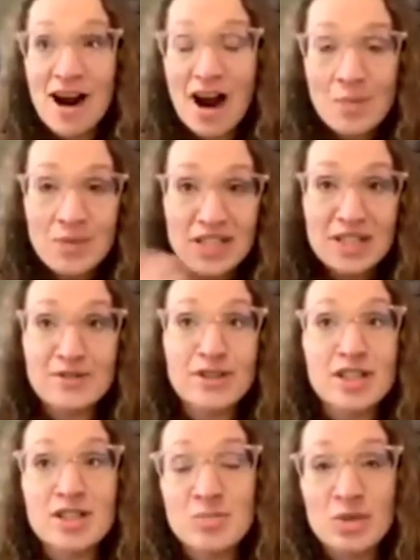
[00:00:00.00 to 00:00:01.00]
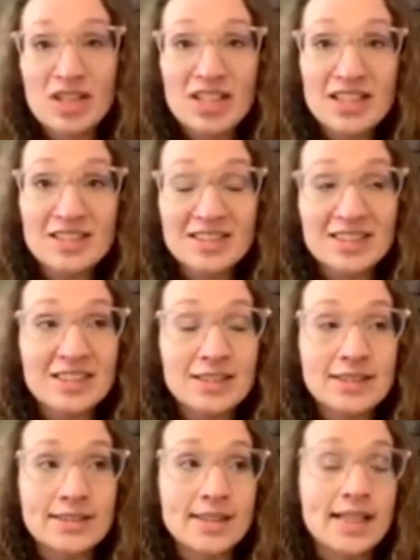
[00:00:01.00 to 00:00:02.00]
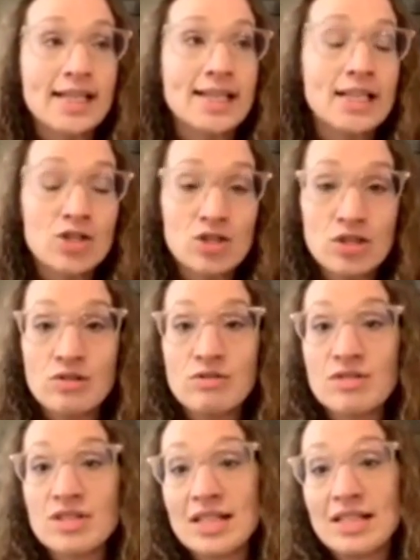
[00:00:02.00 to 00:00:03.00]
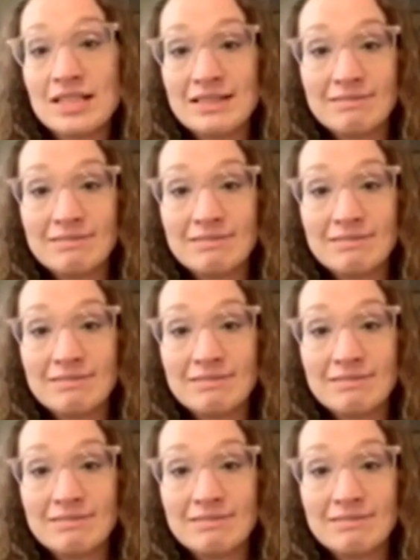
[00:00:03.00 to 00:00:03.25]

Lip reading: how many different experiences and issues and,